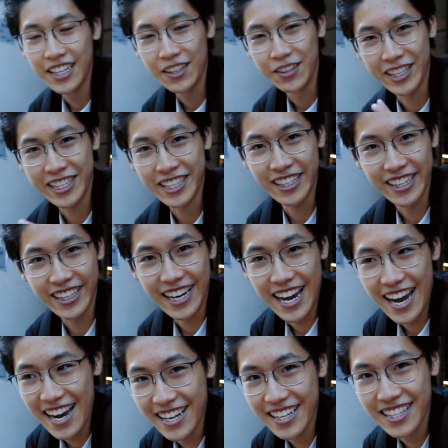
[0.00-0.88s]
What's good,
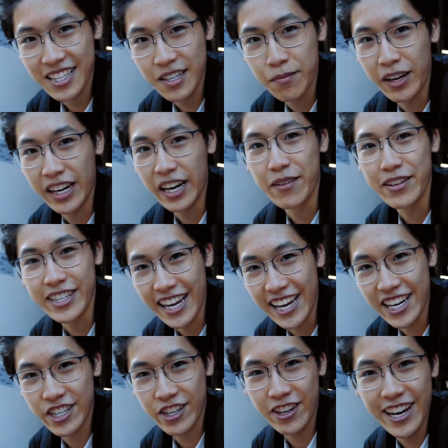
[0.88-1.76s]
guys? My name is
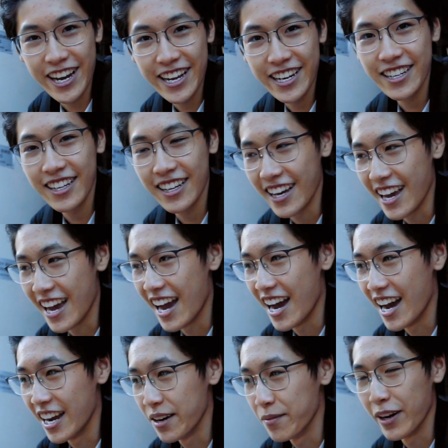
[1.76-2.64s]
Adrian,
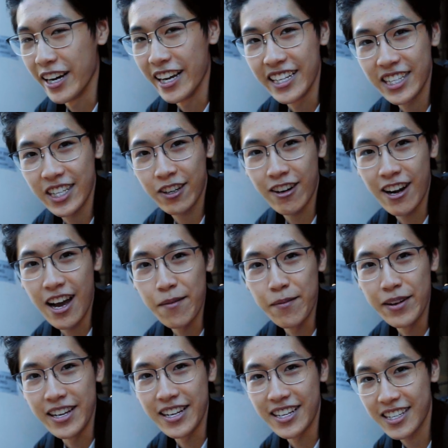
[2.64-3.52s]
and my
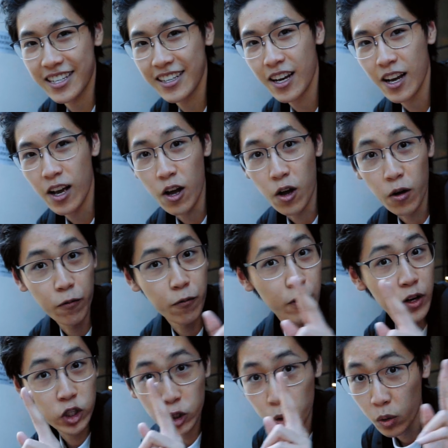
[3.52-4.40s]
Instagram is
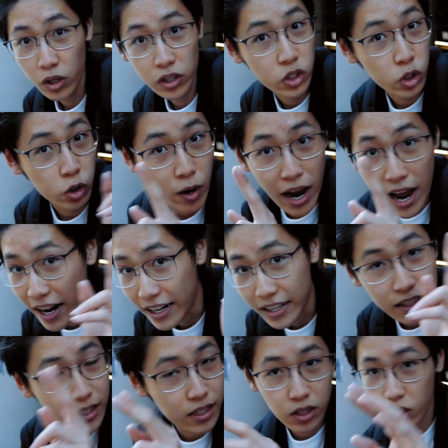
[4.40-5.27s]
Visuals
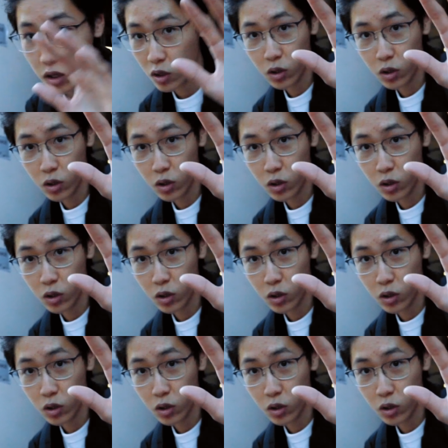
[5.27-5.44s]
Trance.